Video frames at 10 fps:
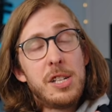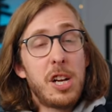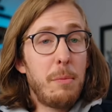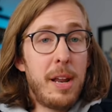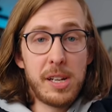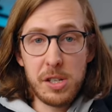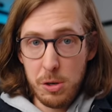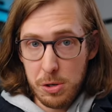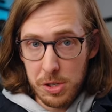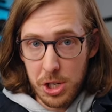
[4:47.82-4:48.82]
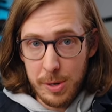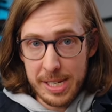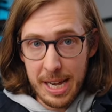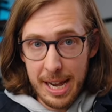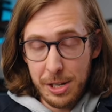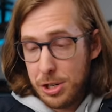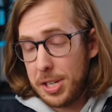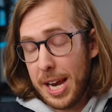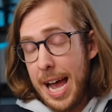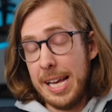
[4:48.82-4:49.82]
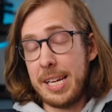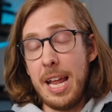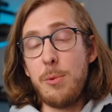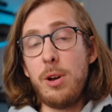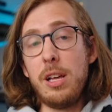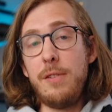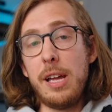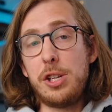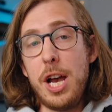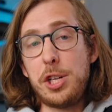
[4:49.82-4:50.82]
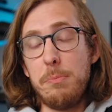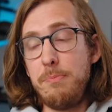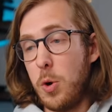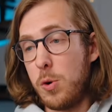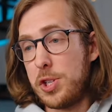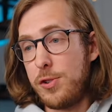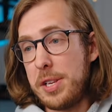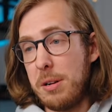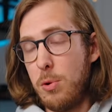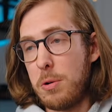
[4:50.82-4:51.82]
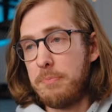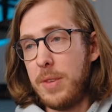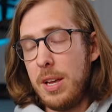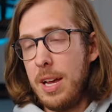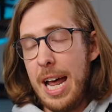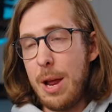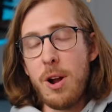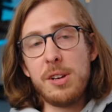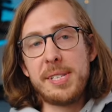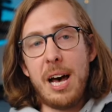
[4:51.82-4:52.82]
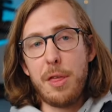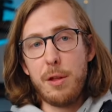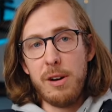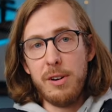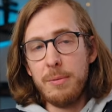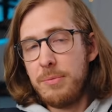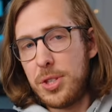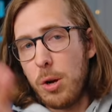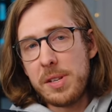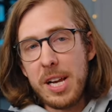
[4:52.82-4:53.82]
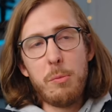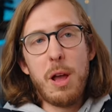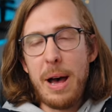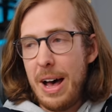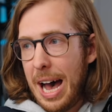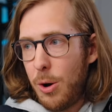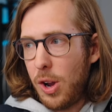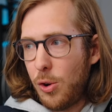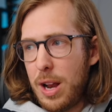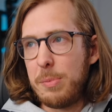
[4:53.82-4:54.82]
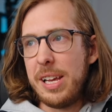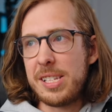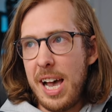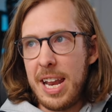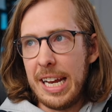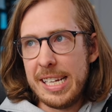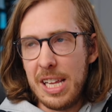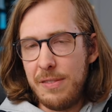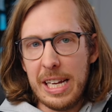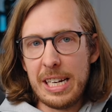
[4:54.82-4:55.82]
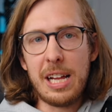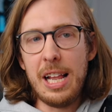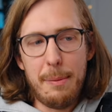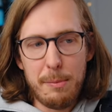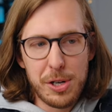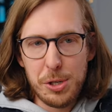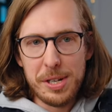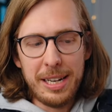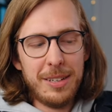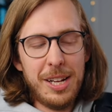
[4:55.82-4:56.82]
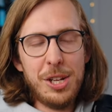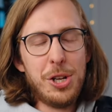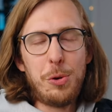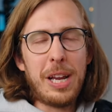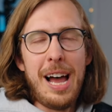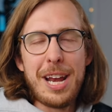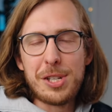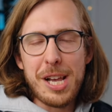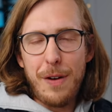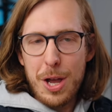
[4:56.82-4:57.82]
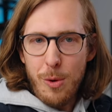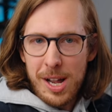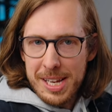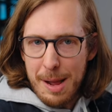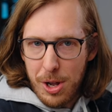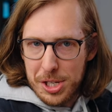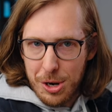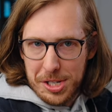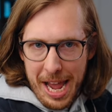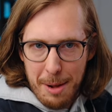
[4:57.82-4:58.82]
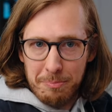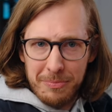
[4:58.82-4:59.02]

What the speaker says: to committing social suicide. Just ask anyone living in Chesham or Streatham or anywhere else south of the river. Don't tell me about how incredibly exciting it is living in Clapham or Tooting. You can lie to yourself all you want, I'm on to your scam.